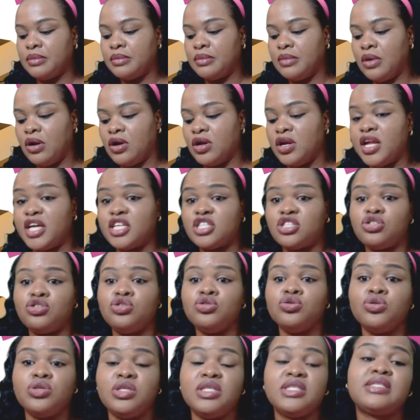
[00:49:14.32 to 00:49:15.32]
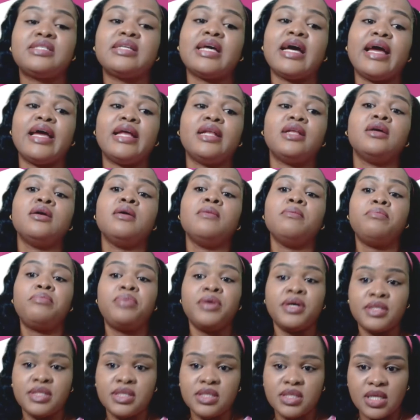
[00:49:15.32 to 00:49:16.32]
Unless you decide
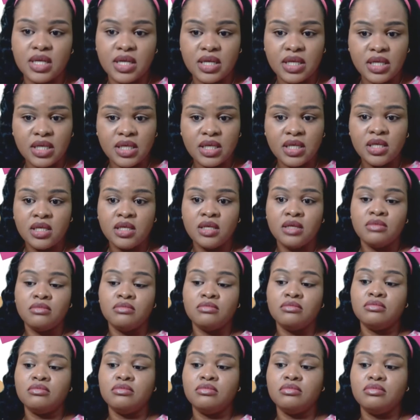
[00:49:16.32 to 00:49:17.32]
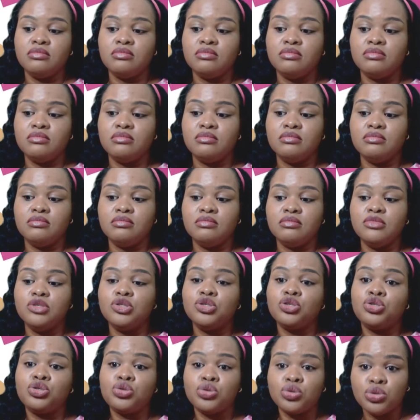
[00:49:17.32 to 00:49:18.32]
personally,
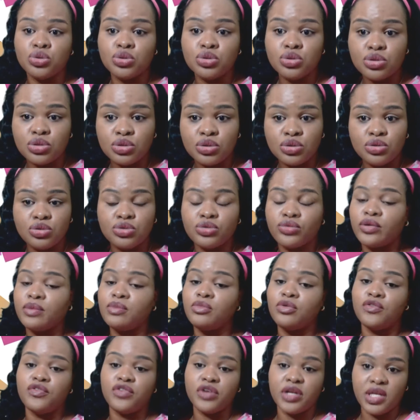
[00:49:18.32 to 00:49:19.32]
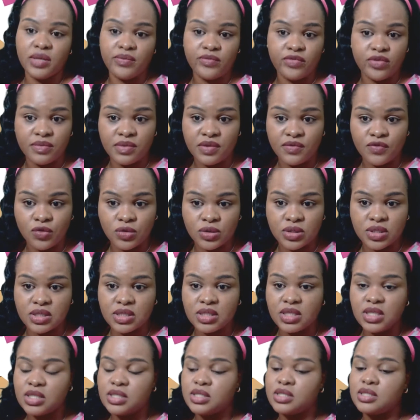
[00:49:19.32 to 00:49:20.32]
you choose to remove your name from the
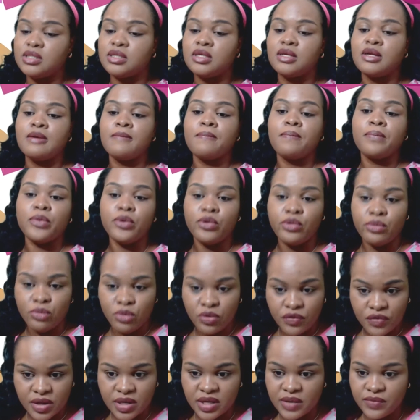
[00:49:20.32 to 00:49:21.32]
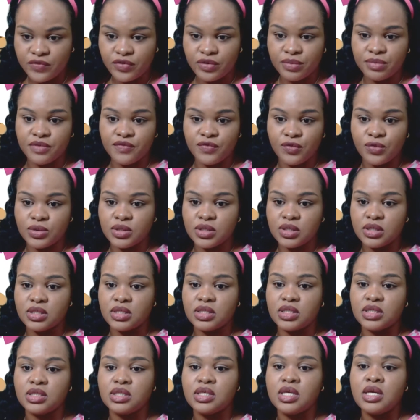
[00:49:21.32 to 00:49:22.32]
voters list, you remove your name from the voters
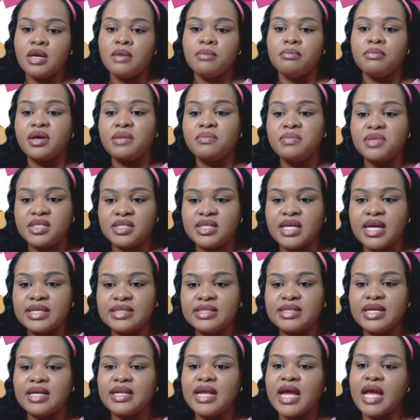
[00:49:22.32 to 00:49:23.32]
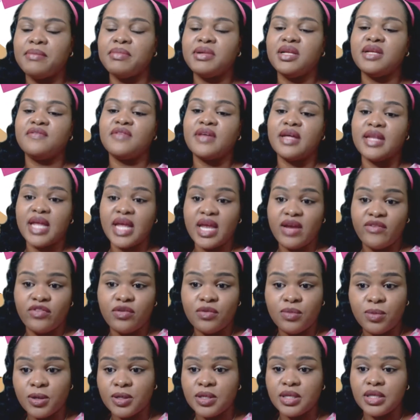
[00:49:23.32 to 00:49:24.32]
list. But besides that, I believe that
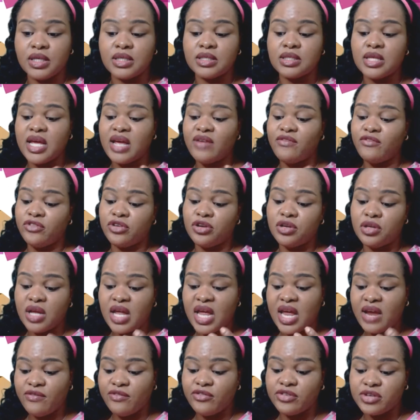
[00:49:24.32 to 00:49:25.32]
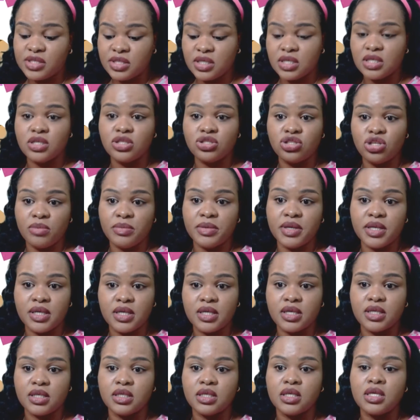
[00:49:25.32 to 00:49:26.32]
every single
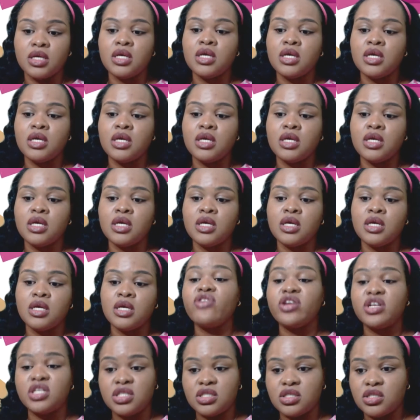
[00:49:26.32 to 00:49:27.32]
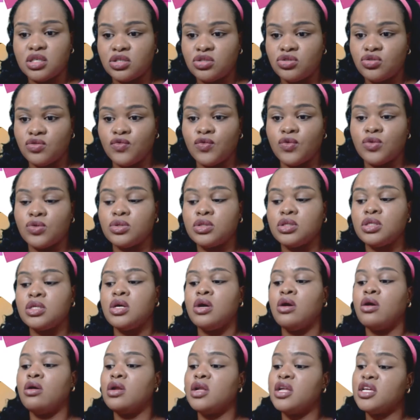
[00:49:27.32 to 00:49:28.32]
Dominican who registered to vote,
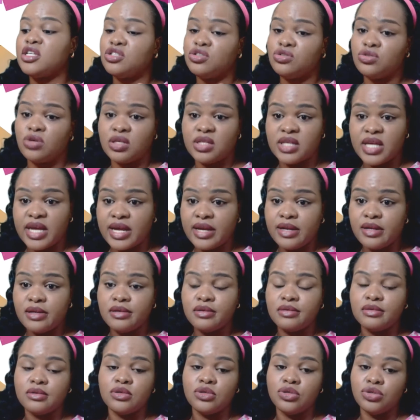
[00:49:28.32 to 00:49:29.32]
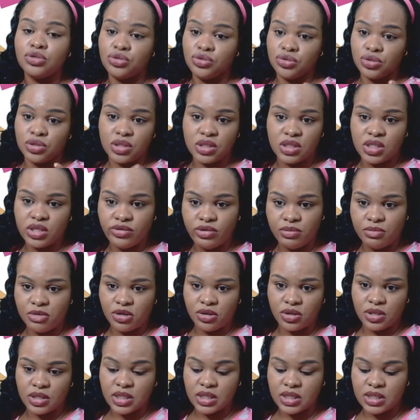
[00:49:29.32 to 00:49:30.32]
unless you're dead, you should still remain
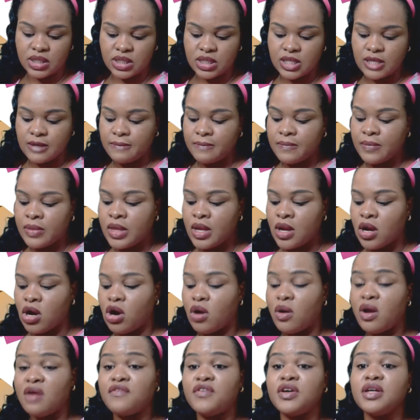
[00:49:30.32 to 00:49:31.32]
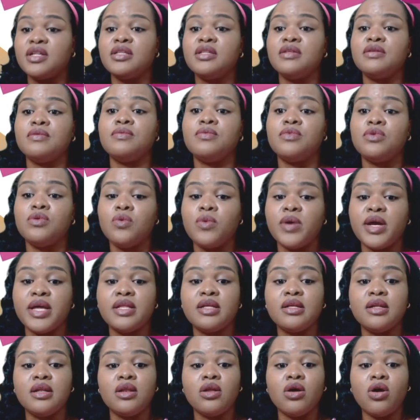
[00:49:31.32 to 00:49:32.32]
on the list. However, the way
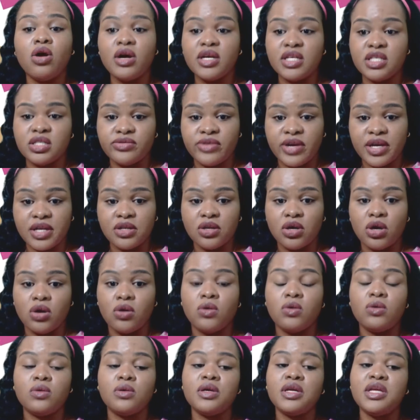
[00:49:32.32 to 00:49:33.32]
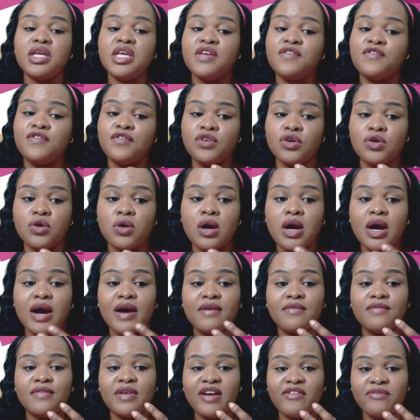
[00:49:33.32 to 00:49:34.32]
the law is right now, if you
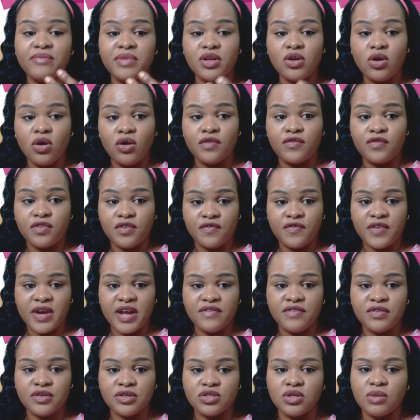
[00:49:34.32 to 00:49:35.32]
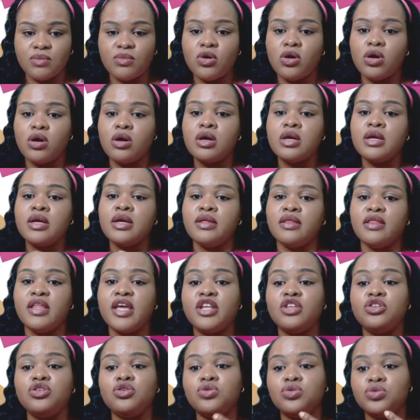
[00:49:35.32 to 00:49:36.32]
have been out for 5 years or more,
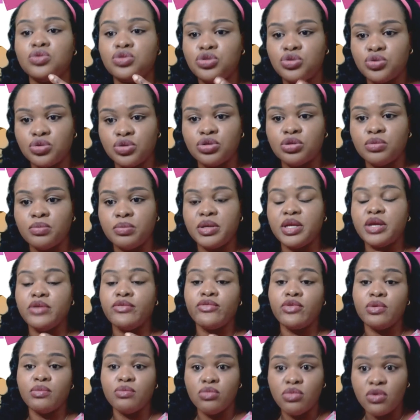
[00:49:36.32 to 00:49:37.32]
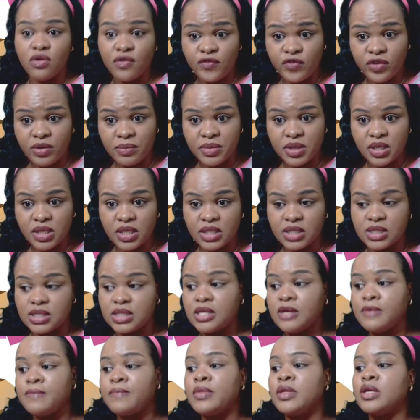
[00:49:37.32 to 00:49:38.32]
then you should be removed from the
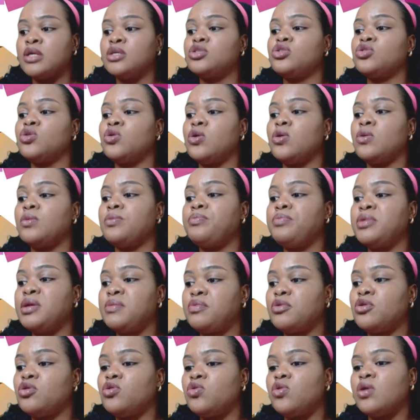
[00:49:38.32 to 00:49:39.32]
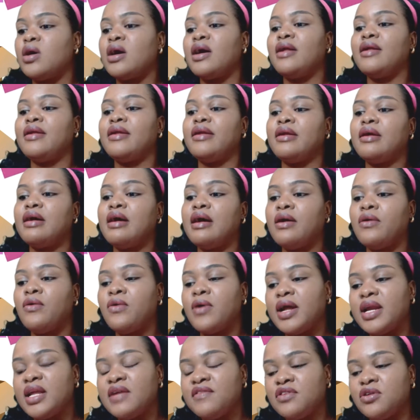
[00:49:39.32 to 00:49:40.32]
list. So people who
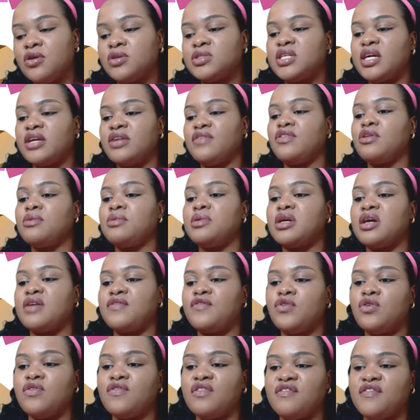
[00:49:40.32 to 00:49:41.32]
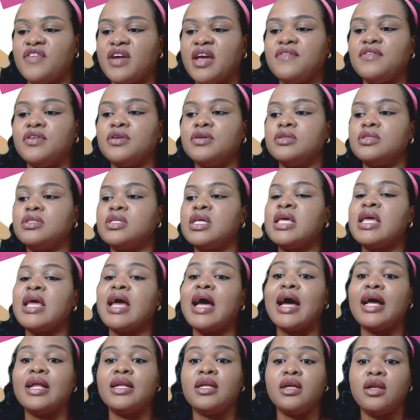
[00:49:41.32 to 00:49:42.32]
are living outside of Dominica for over 5 years,
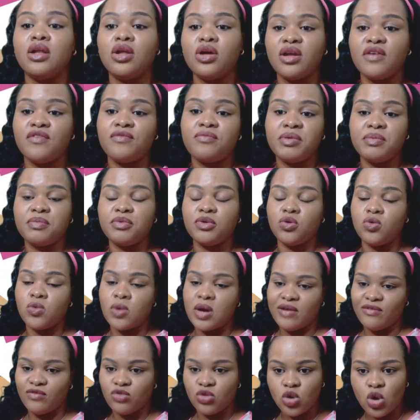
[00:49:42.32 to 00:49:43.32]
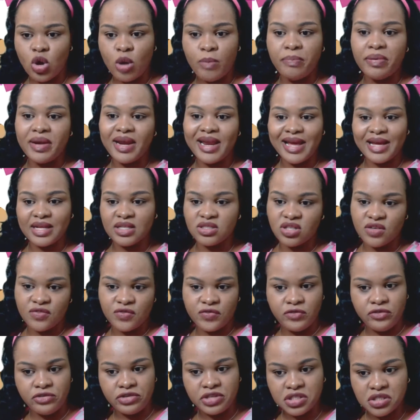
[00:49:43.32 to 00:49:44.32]
and a lot of people who have no plans
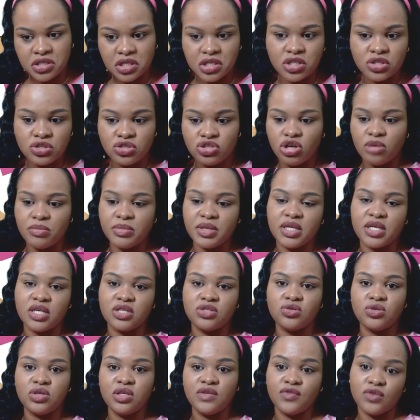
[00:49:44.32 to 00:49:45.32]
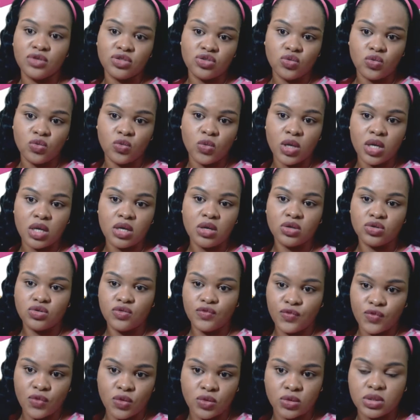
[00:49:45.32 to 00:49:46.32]
of returning to Dominica to live or to work or to
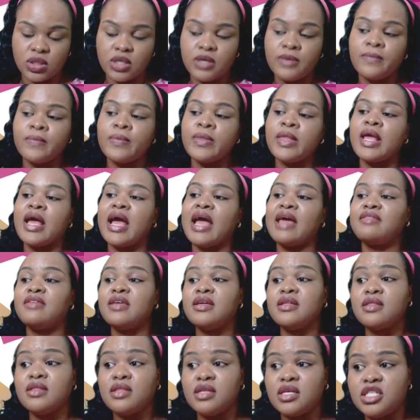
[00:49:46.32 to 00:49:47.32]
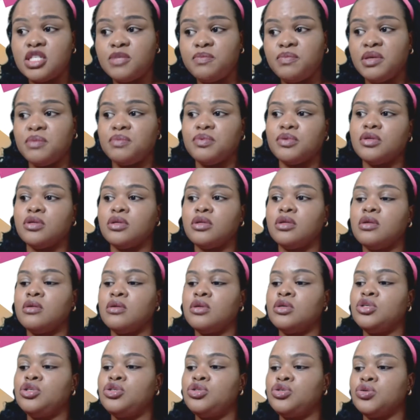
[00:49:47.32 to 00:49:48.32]
vote, I think these people
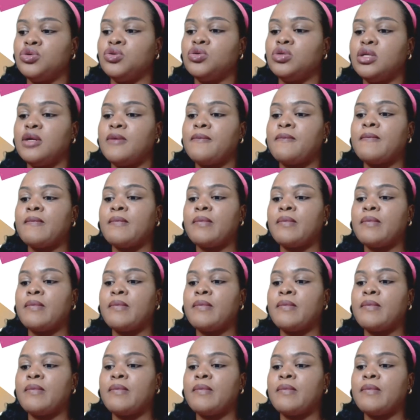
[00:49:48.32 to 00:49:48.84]
should